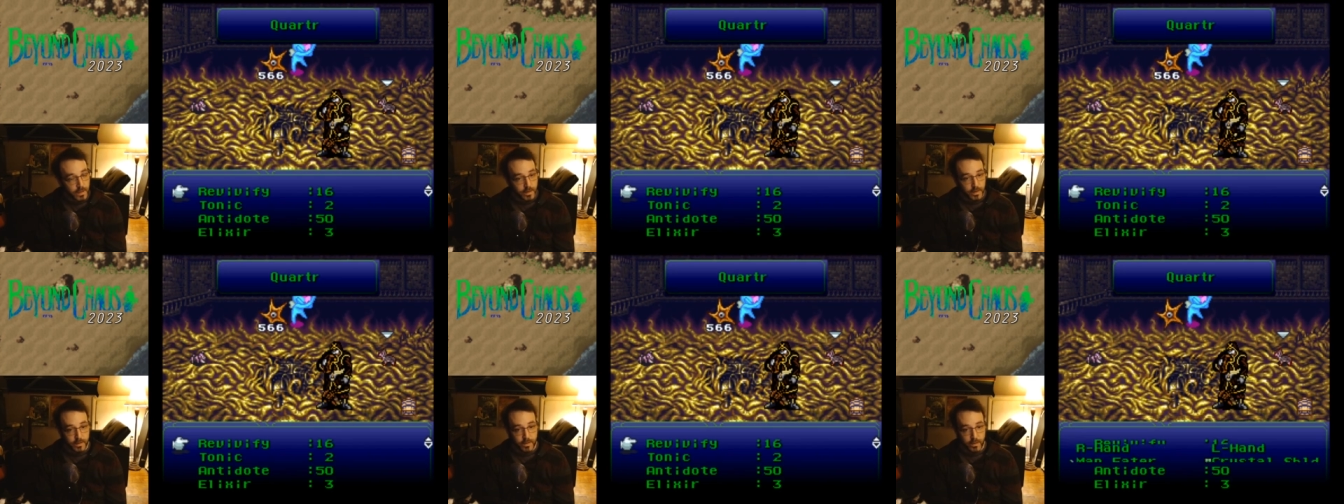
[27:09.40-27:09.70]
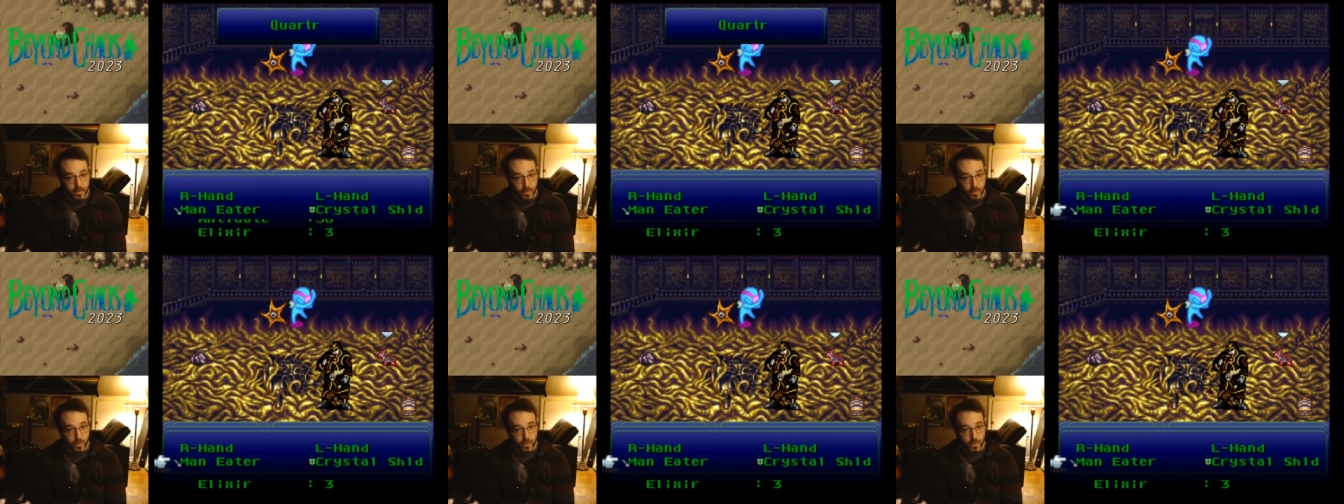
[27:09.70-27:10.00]
It
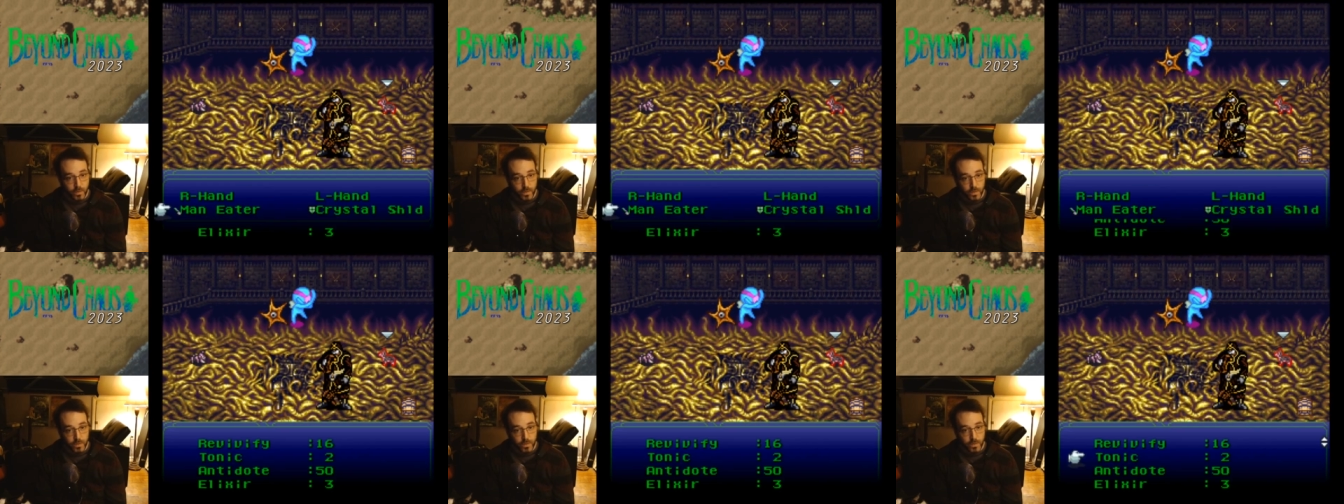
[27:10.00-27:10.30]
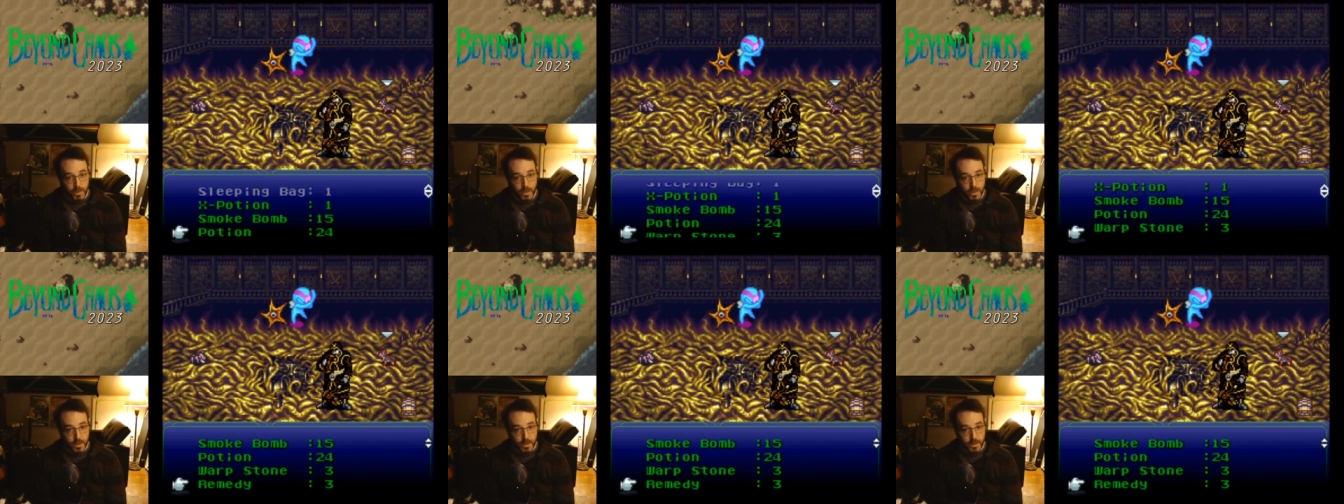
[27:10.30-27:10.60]
do.
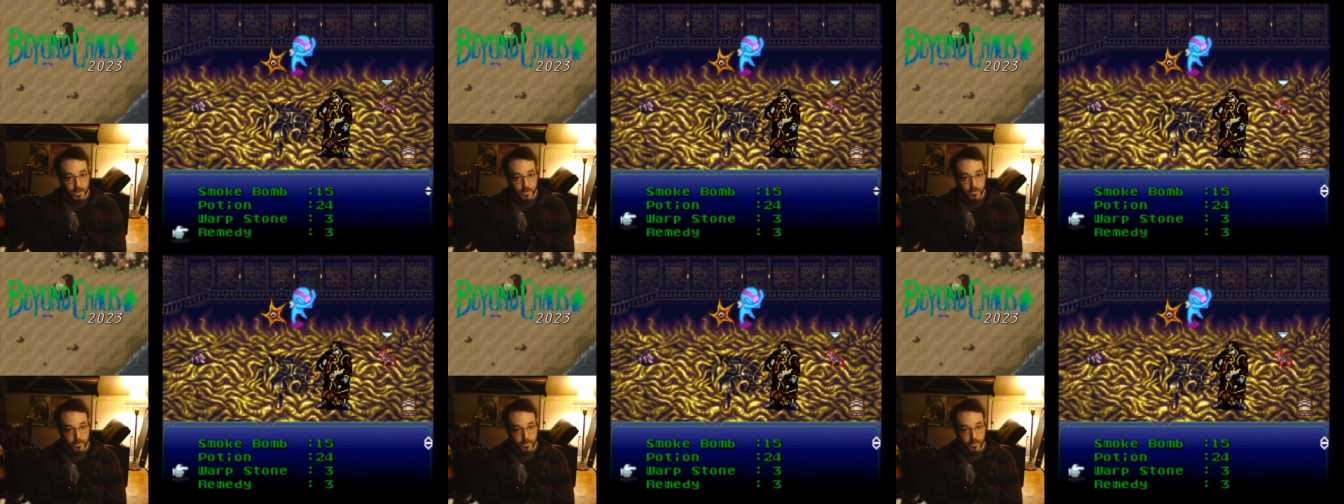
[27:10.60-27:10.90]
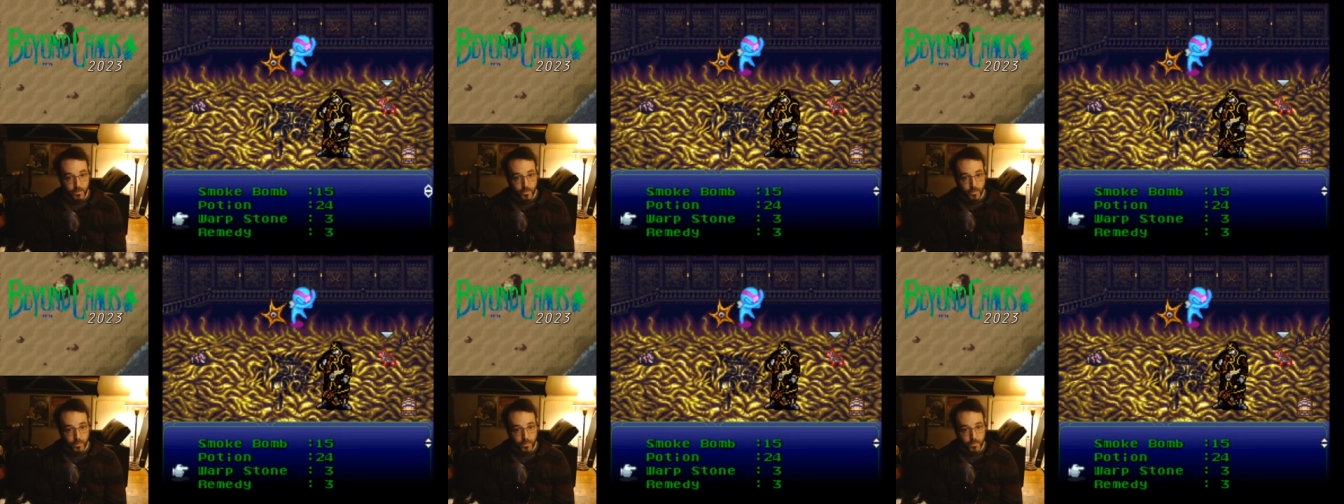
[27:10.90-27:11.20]
Okay, I need
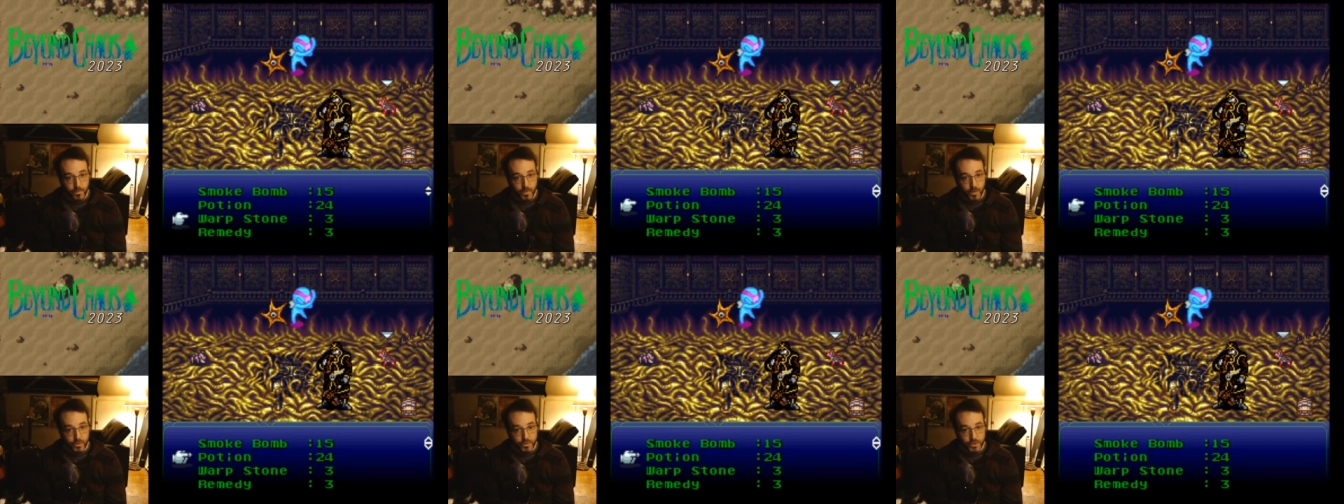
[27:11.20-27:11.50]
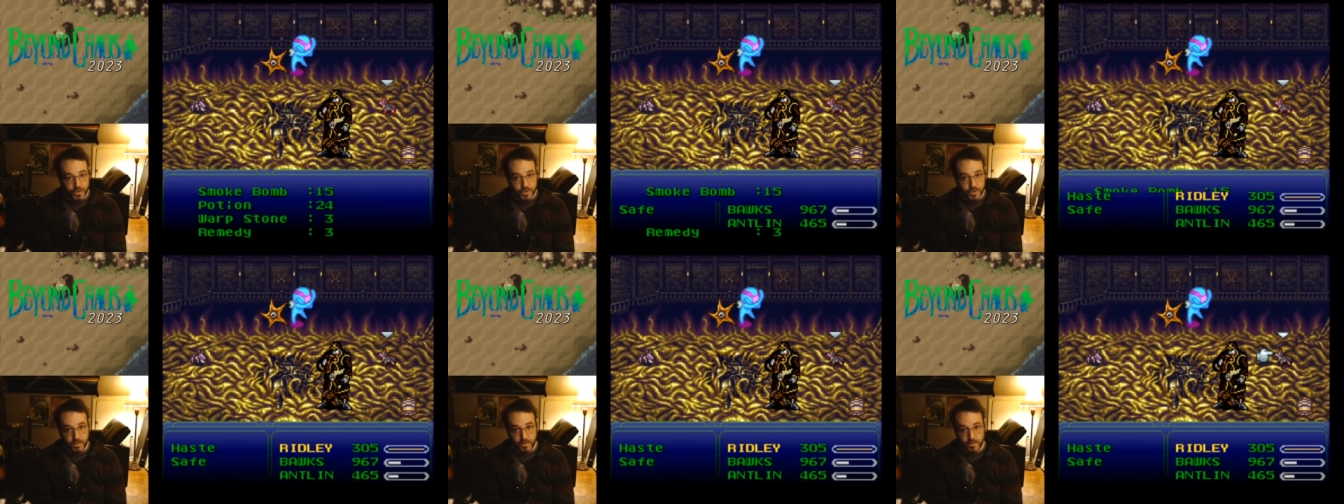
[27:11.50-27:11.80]
to
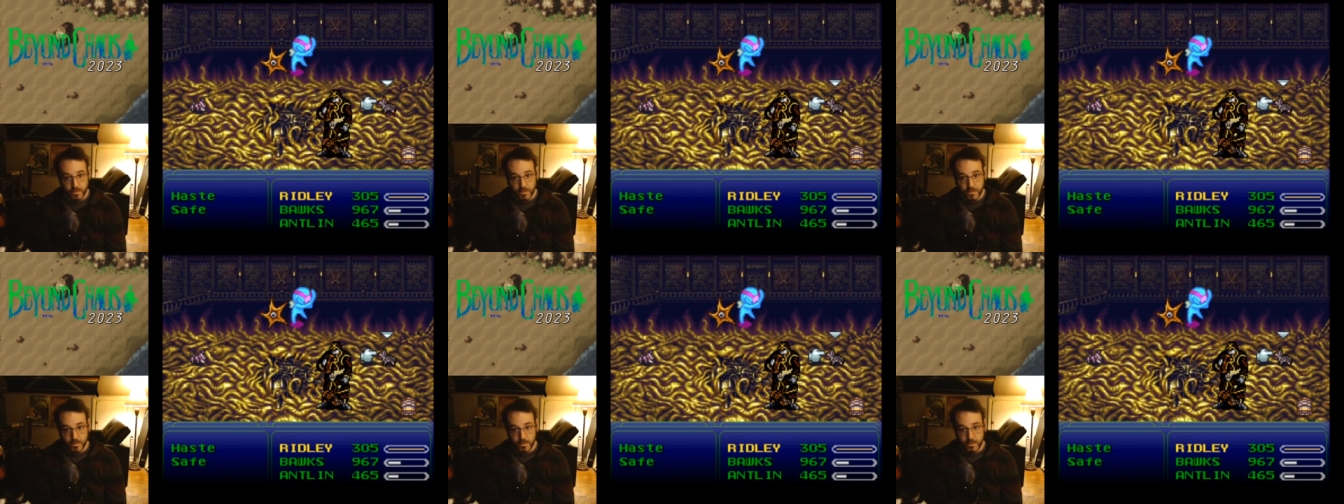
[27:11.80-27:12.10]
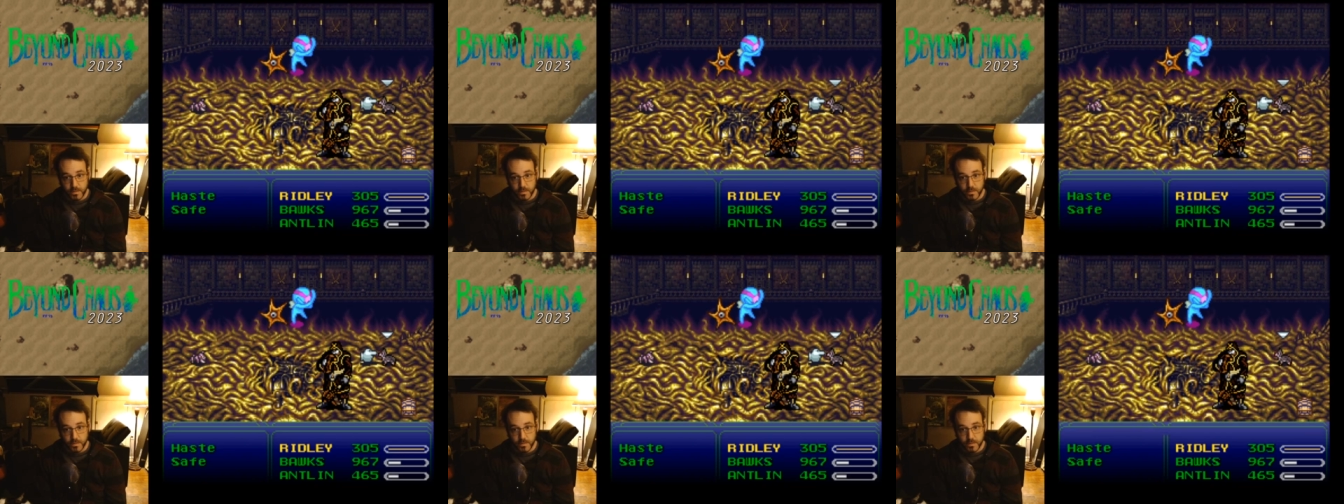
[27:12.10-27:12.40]
potion
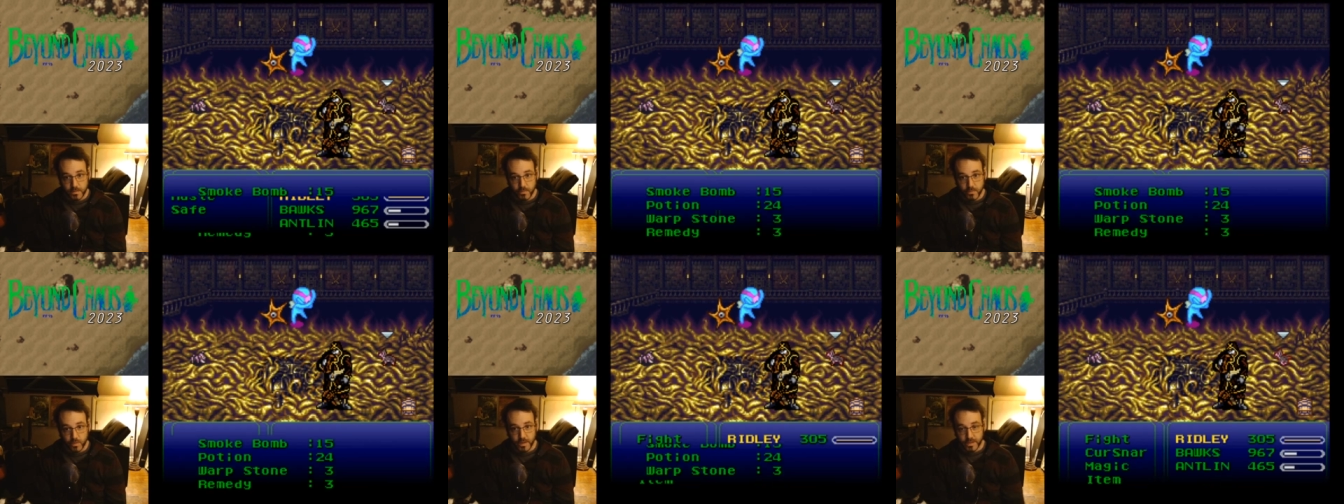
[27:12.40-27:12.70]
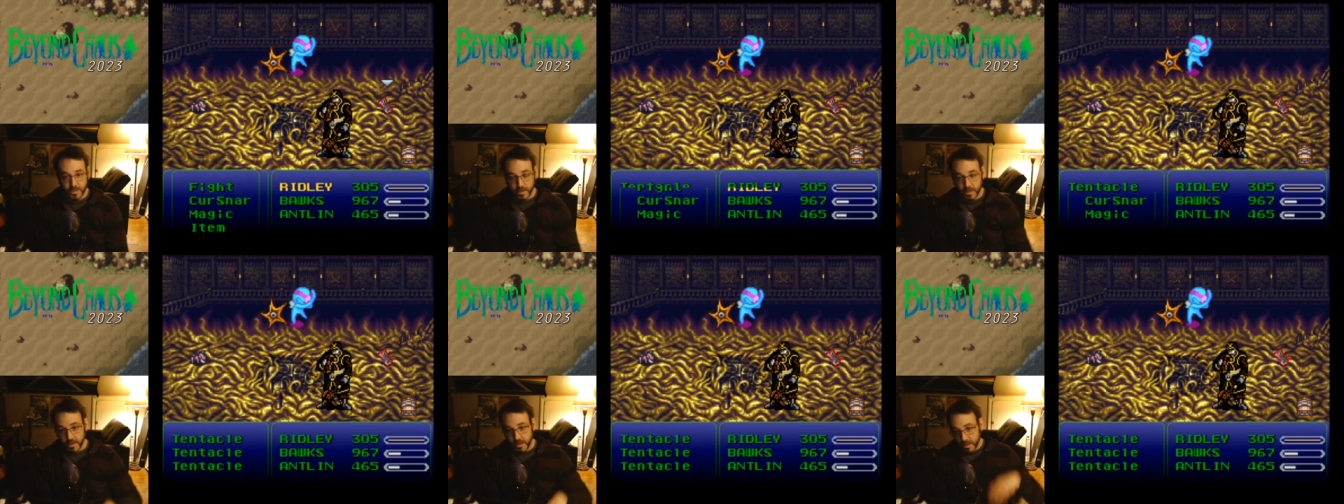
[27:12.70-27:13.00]

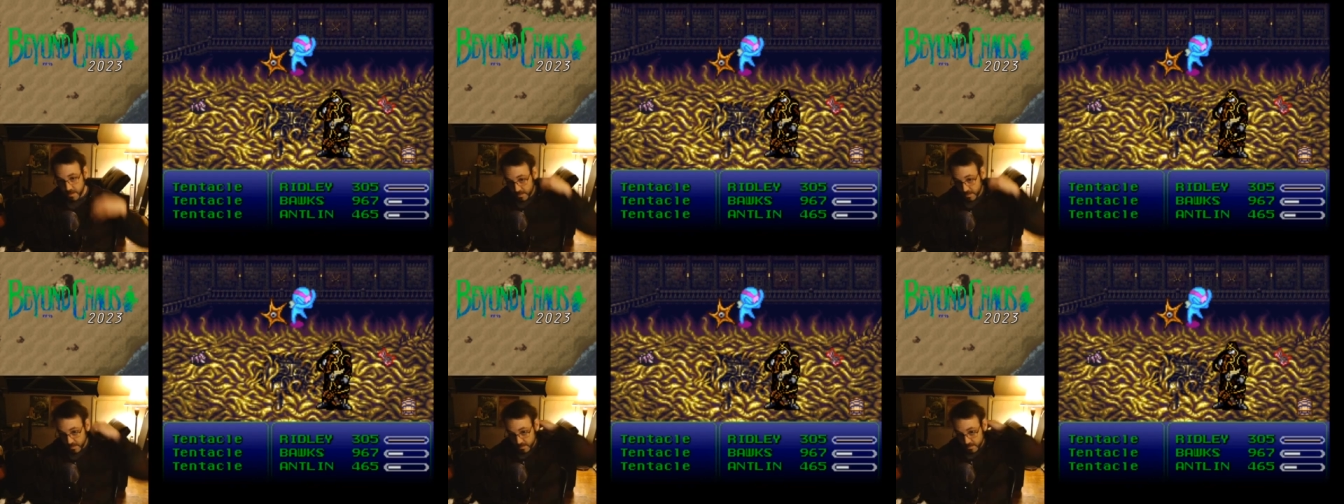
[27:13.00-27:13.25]
Ridley.